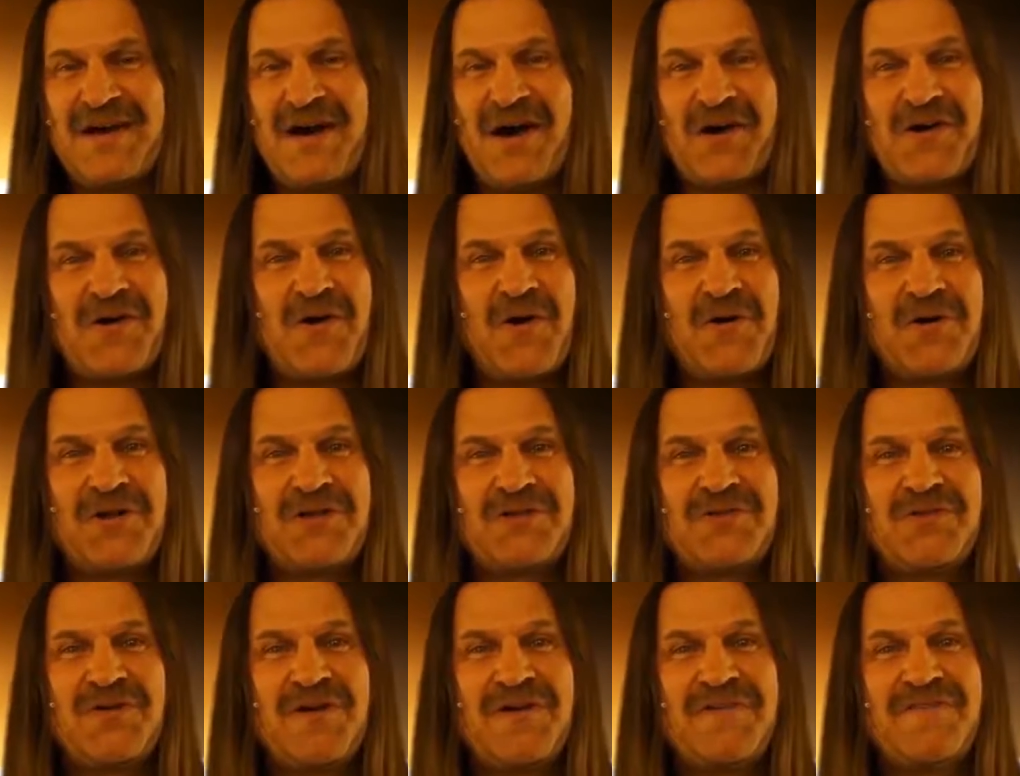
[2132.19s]

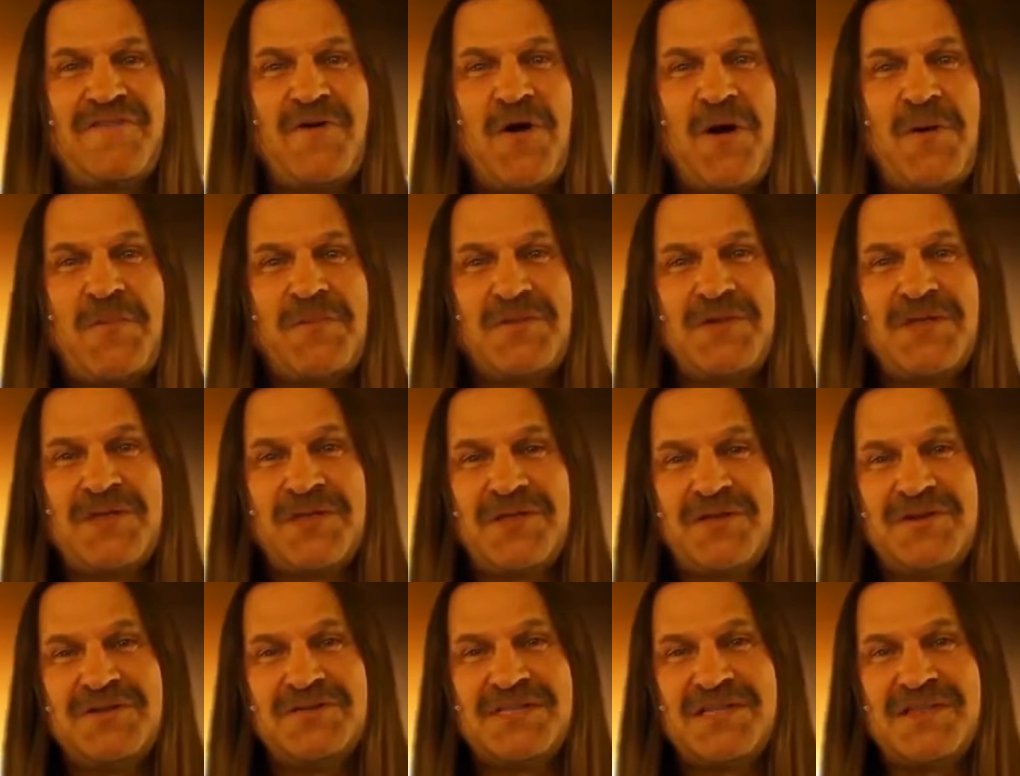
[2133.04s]
According to our formula,
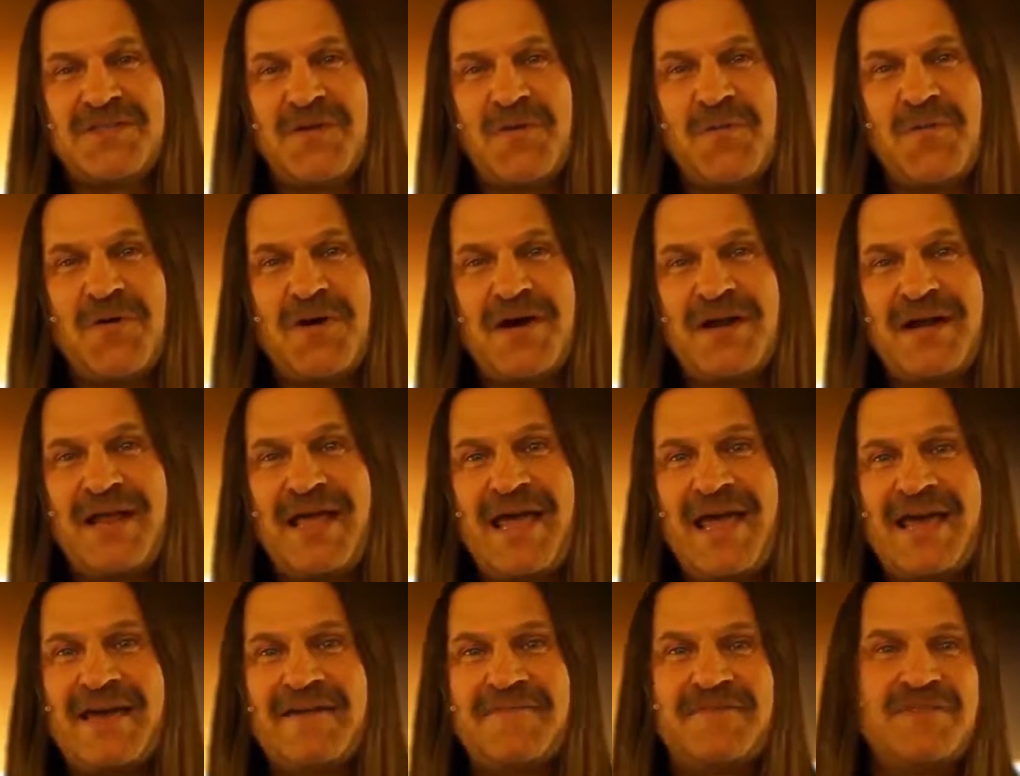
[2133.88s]
using the
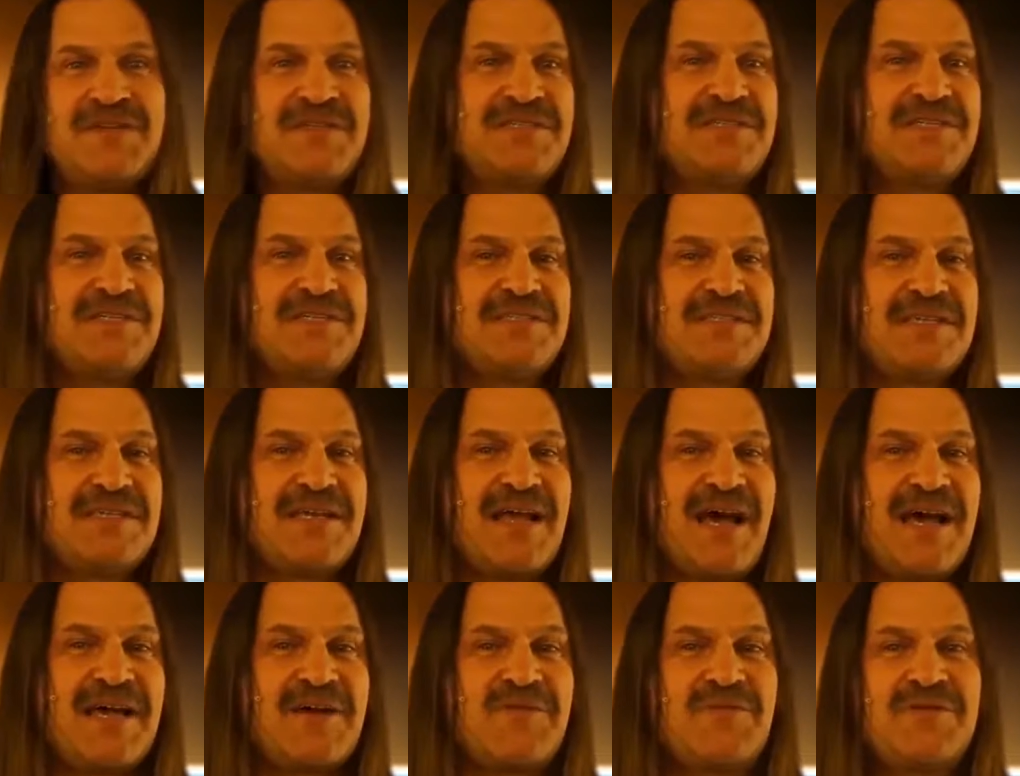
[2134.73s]
1/2, this is the
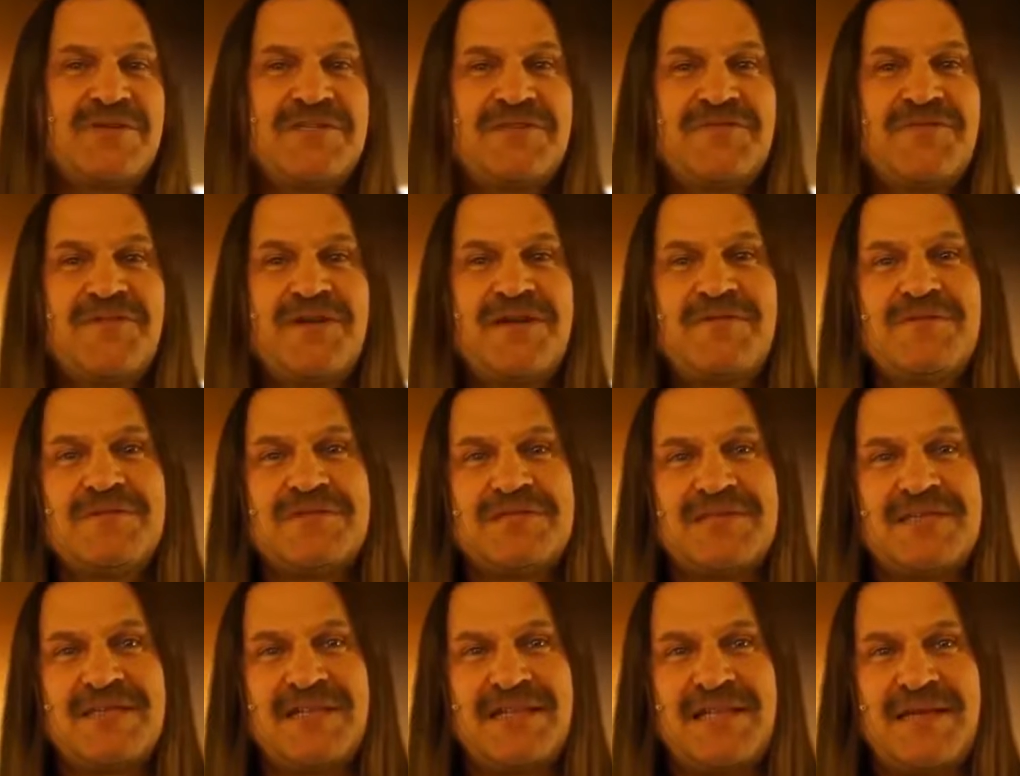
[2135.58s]
Nyquist
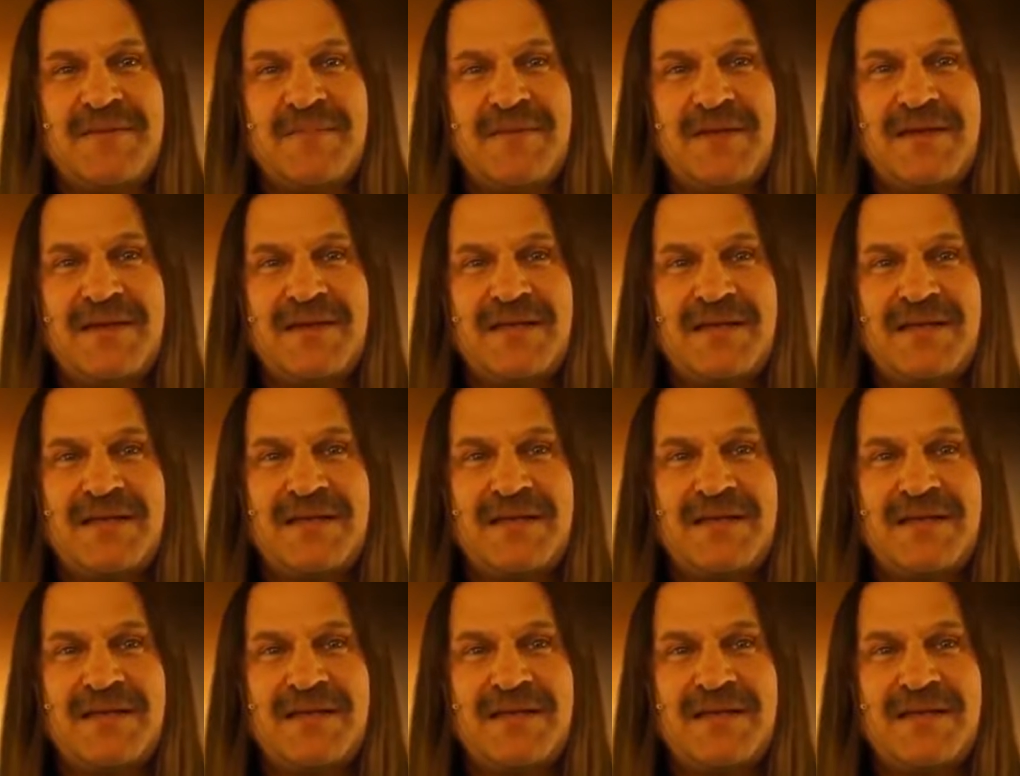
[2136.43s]
frequency limit.